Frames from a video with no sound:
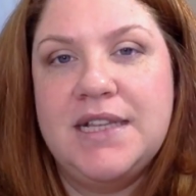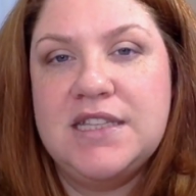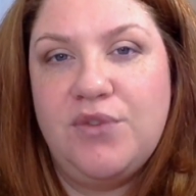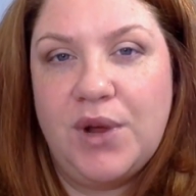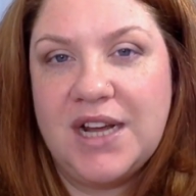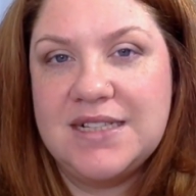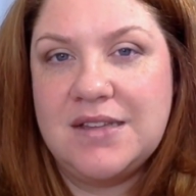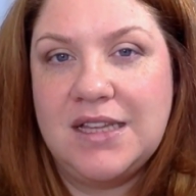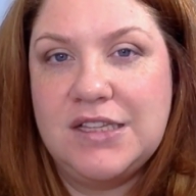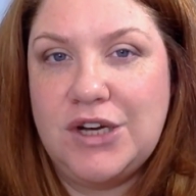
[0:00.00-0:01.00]
If one eye is
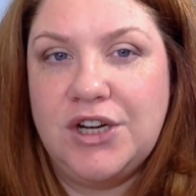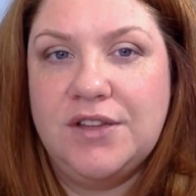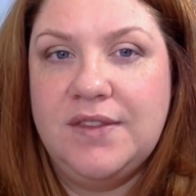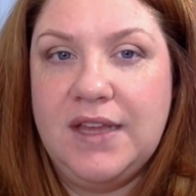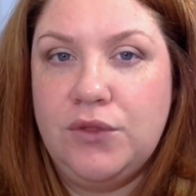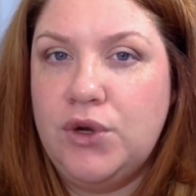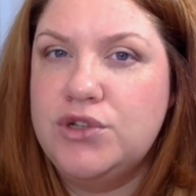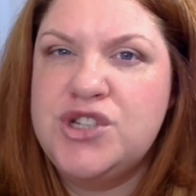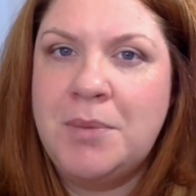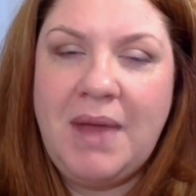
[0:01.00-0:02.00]
slightly darker than the other,
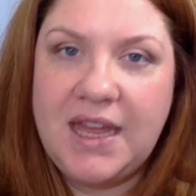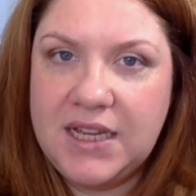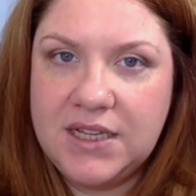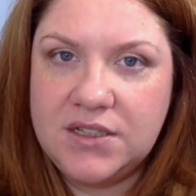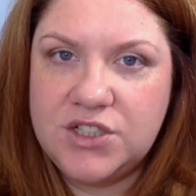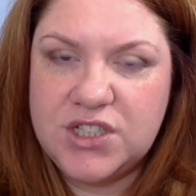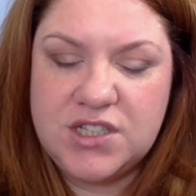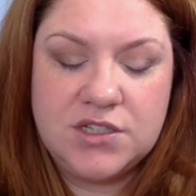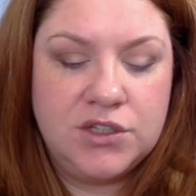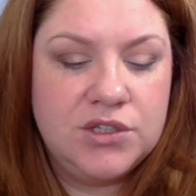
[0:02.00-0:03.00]
don't panic,
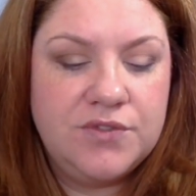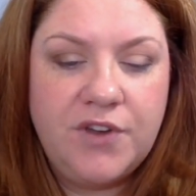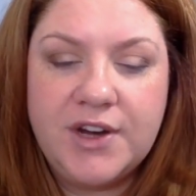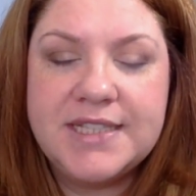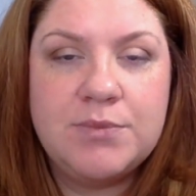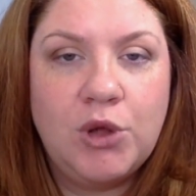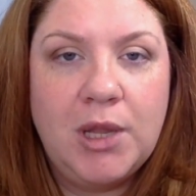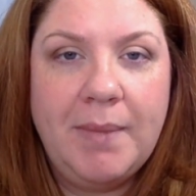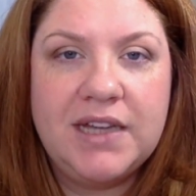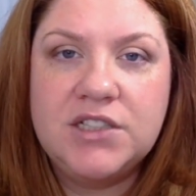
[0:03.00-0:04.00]
just use a very small
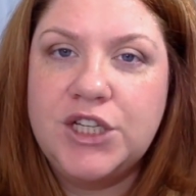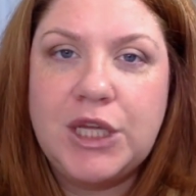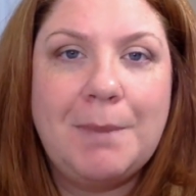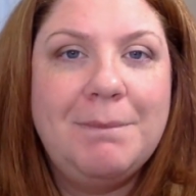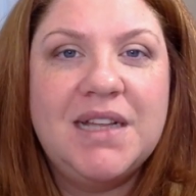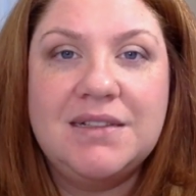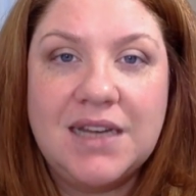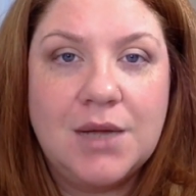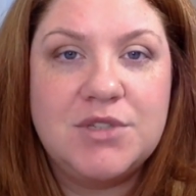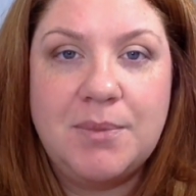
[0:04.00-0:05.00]
amount and you can build it
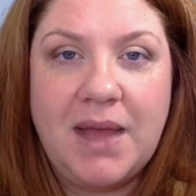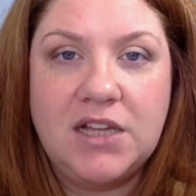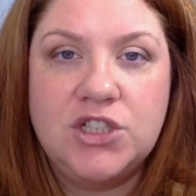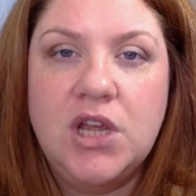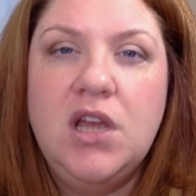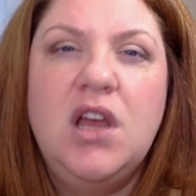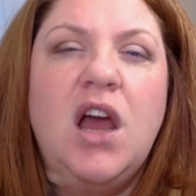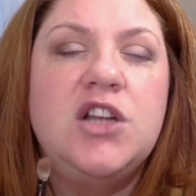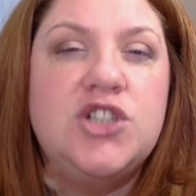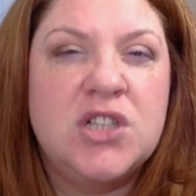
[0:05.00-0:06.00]
up to match.
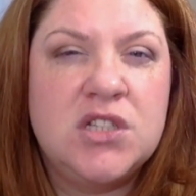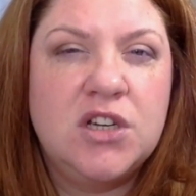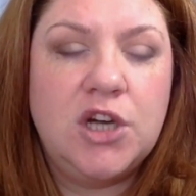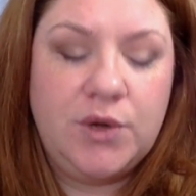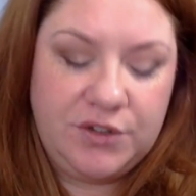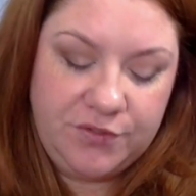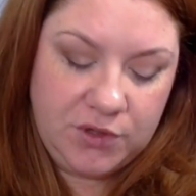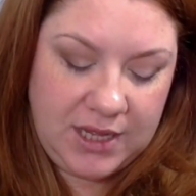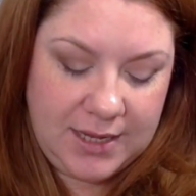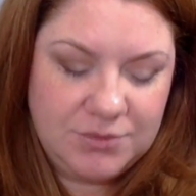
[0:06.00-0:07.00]
Just don't go in
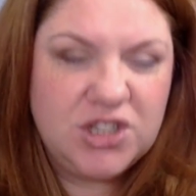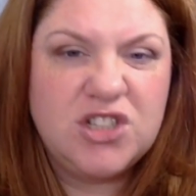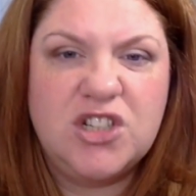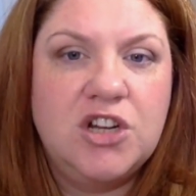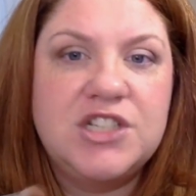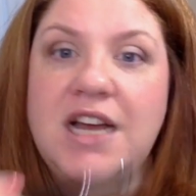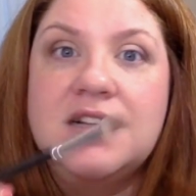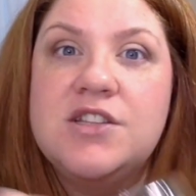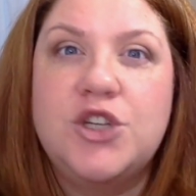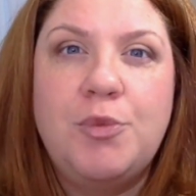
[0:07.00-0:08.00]
full hand,
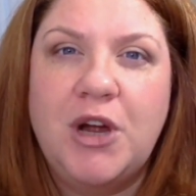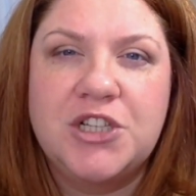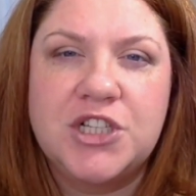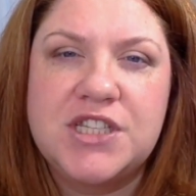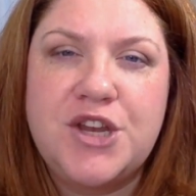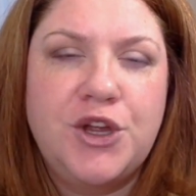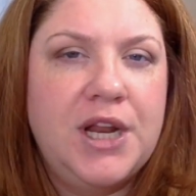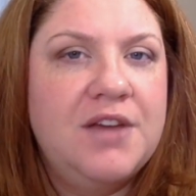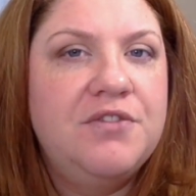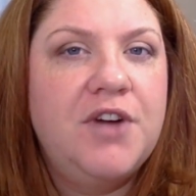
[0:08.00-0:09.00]
tons on your brush, because then you're going
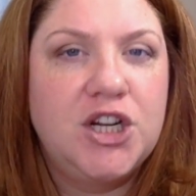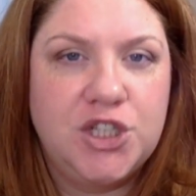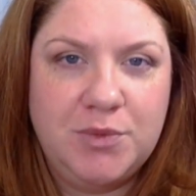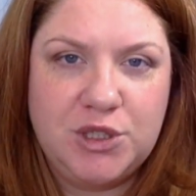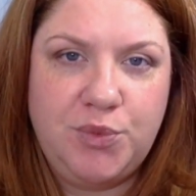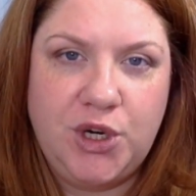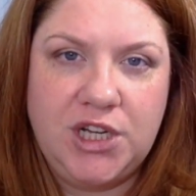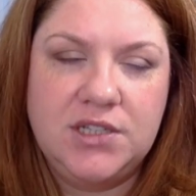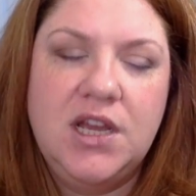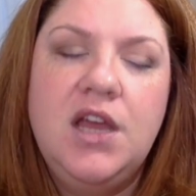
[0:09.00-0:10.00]
to have far too much
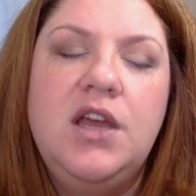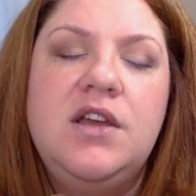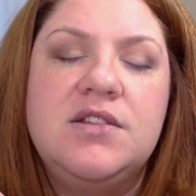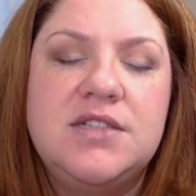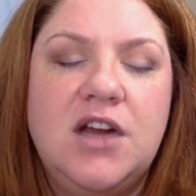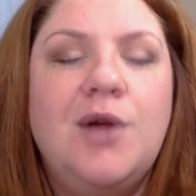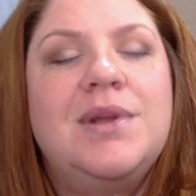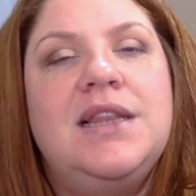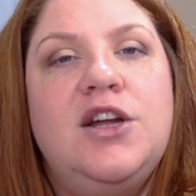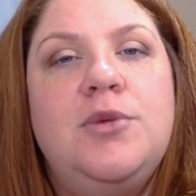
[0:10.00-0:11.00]
product. Start
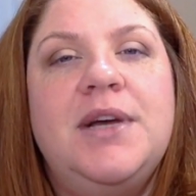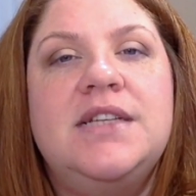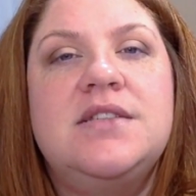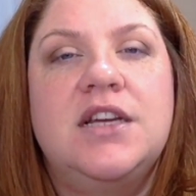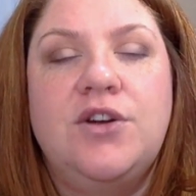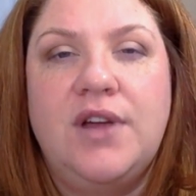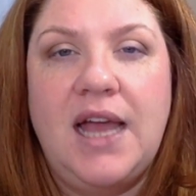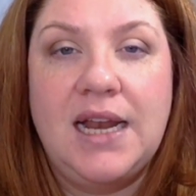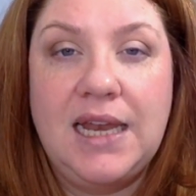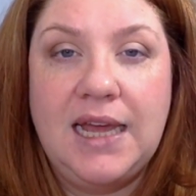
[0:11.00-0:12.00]
with little bits and
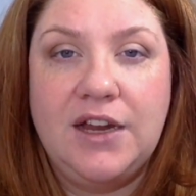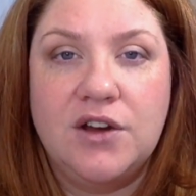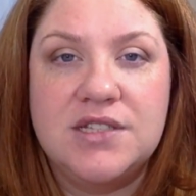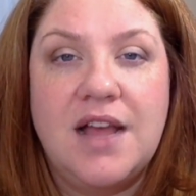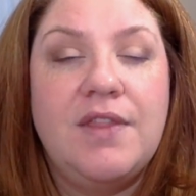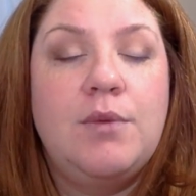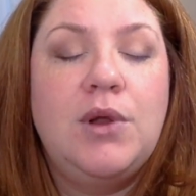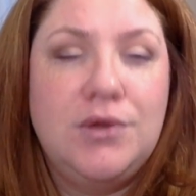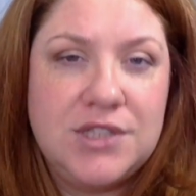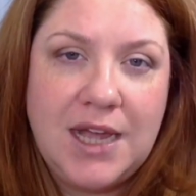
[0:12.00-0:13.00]
create layers, and that will
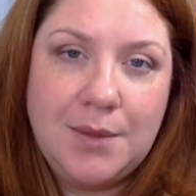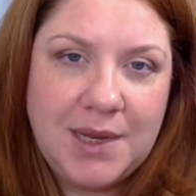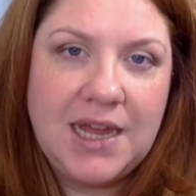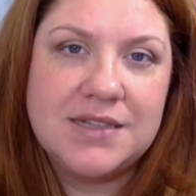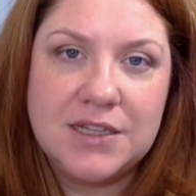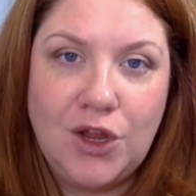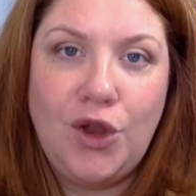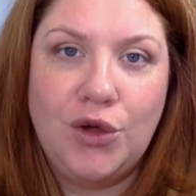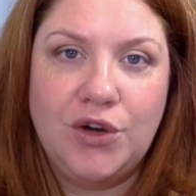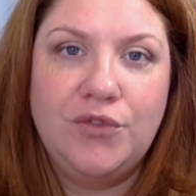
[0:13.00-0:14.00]
also help it last a lot
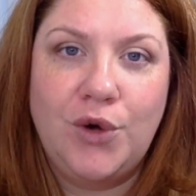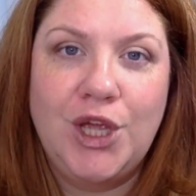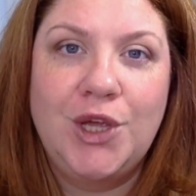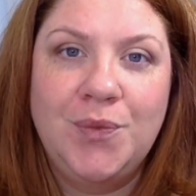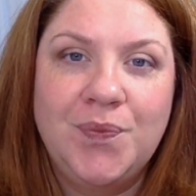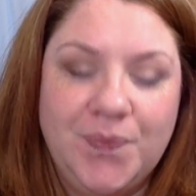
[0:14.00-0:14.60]
longer for you.